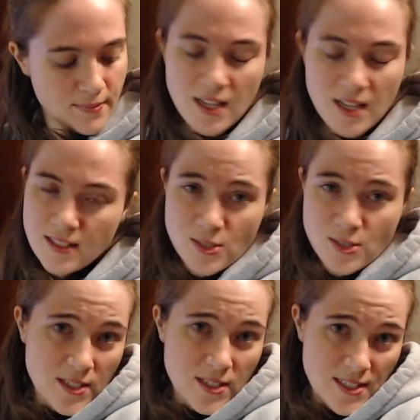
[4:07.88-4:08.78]
This
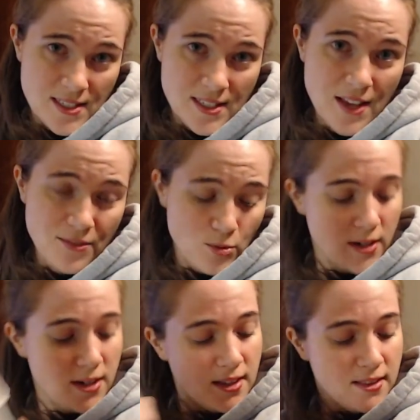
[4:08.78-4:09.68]
one is the left
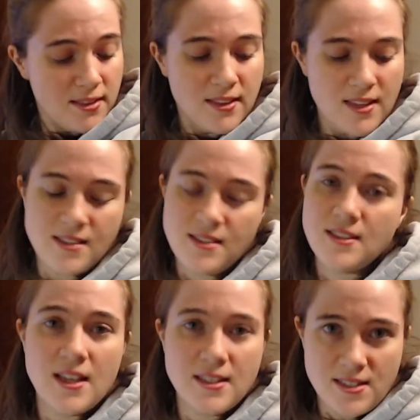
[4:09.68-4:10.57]
one, and
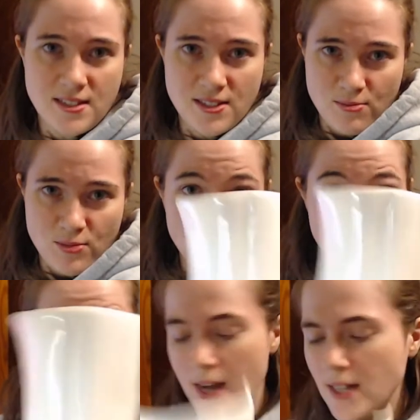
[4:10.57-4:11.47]
that's
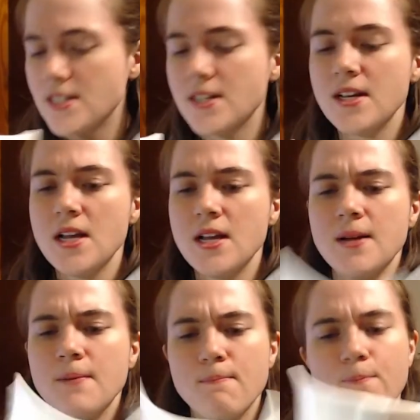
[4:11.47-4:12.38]
correct.
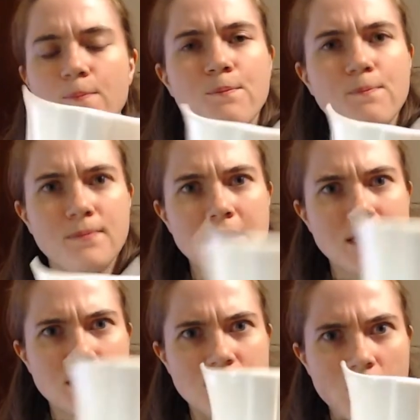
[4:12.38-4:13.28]

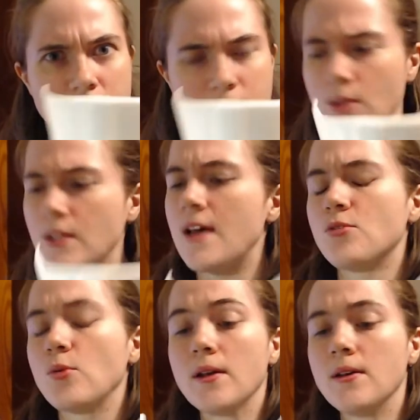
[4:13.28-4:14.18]
This is also a left
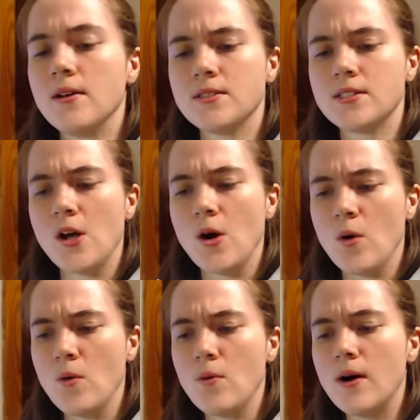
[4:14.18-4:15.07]
one.
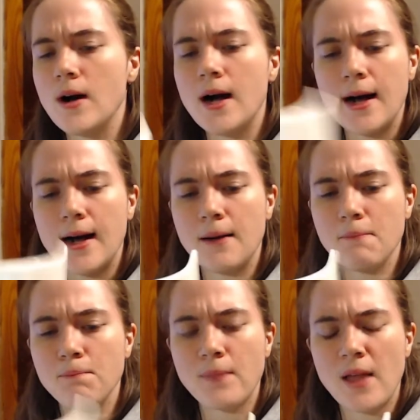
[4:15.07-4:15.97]
So
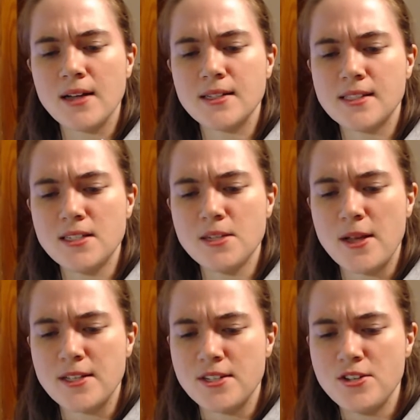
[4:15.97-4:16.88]
I sent a
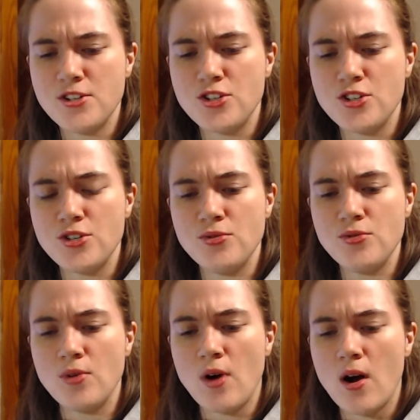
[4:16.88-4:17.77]
message
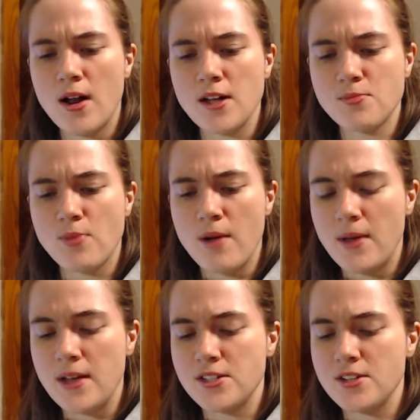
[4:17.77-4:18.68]
to RS Prop
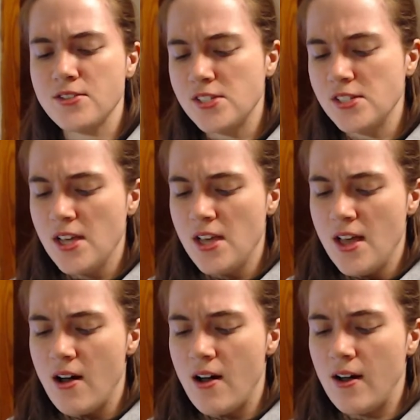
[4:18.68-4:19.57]
Masters
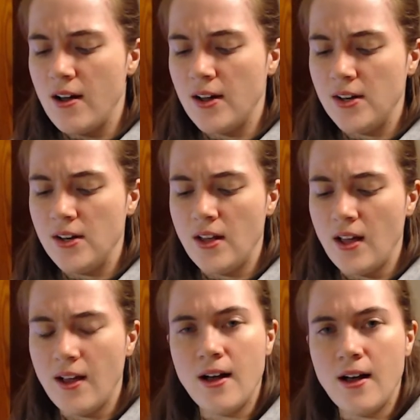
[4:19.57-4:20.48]
on
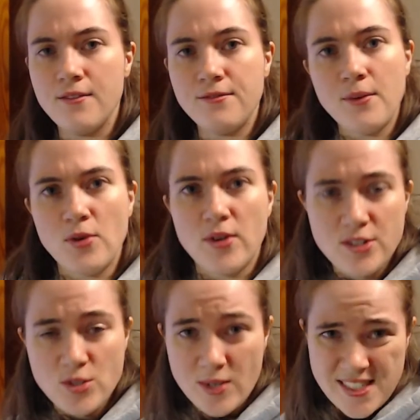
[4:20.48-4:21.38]
February
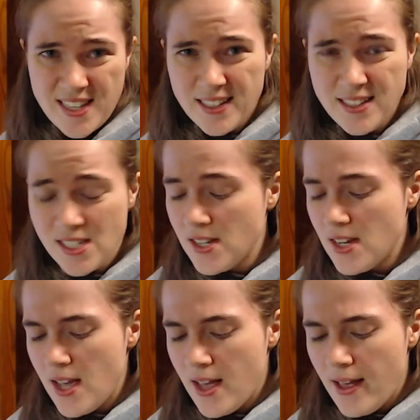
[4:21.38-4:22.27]
22nd,
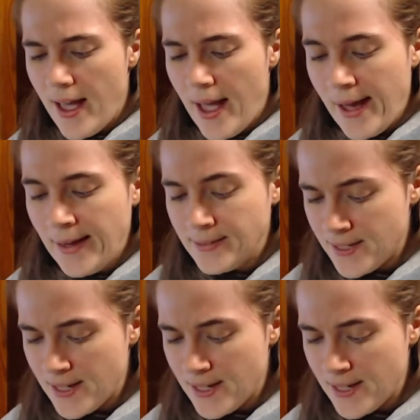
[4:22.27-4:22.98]
and